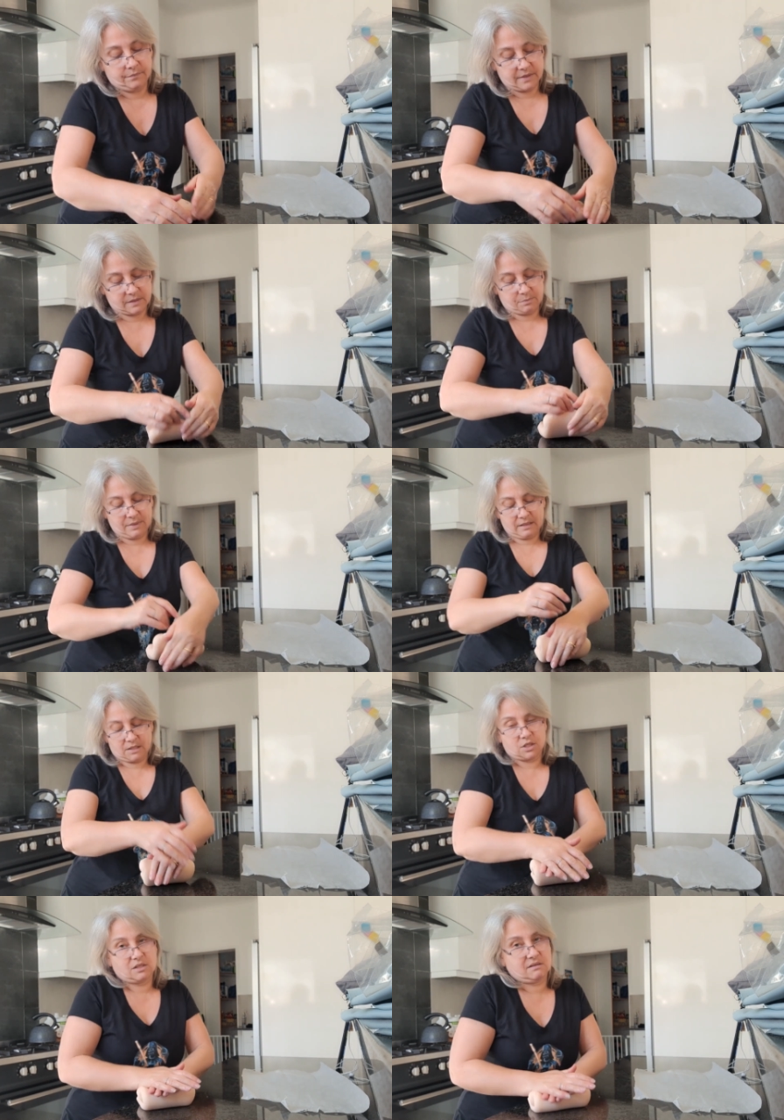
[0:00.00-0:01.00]
This pink
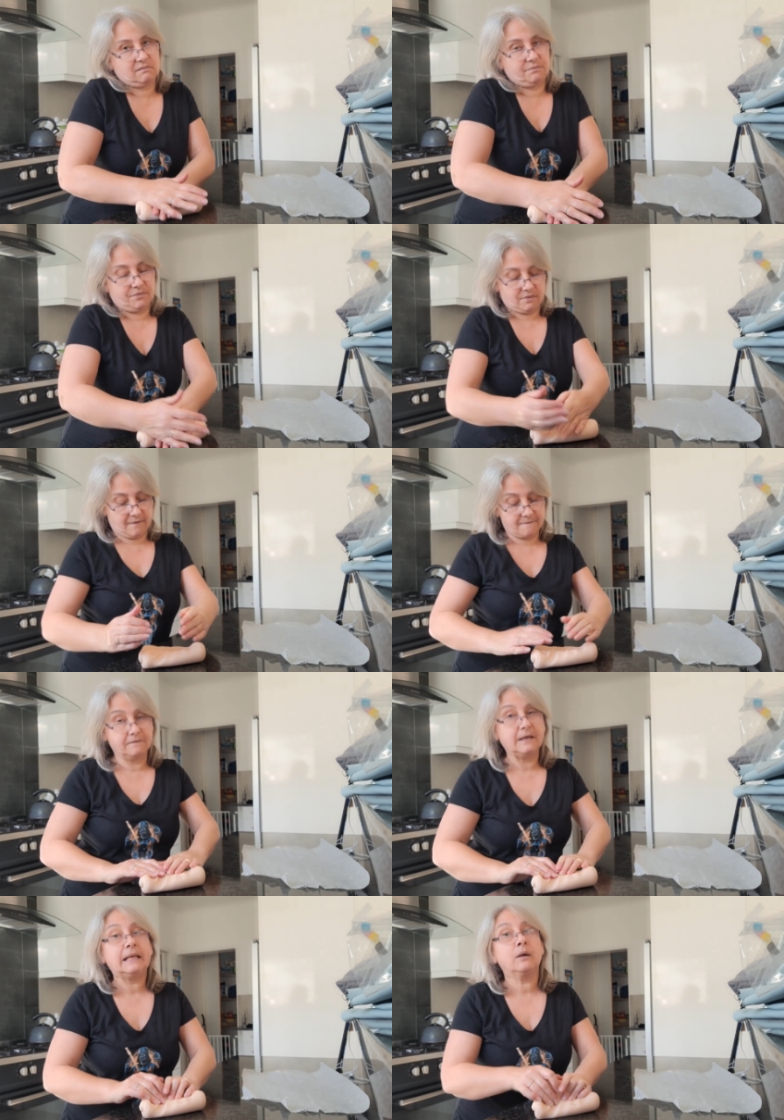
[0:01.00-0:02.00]
is just
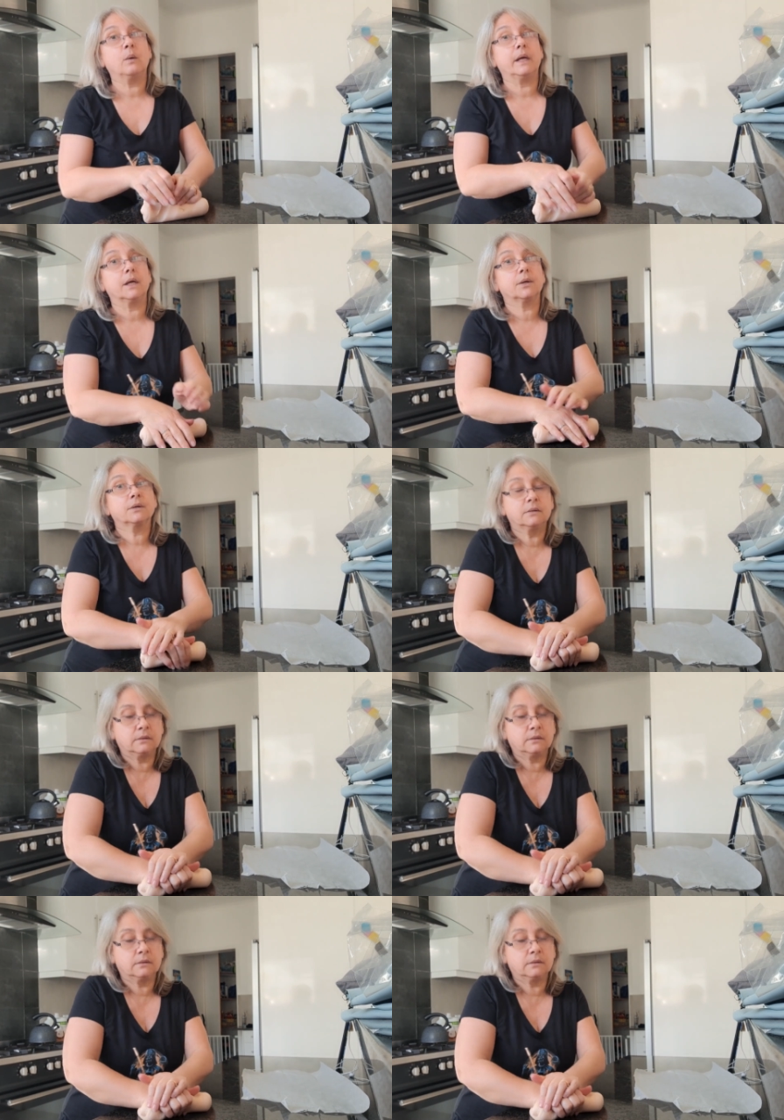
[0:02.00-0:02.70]
feeling weird.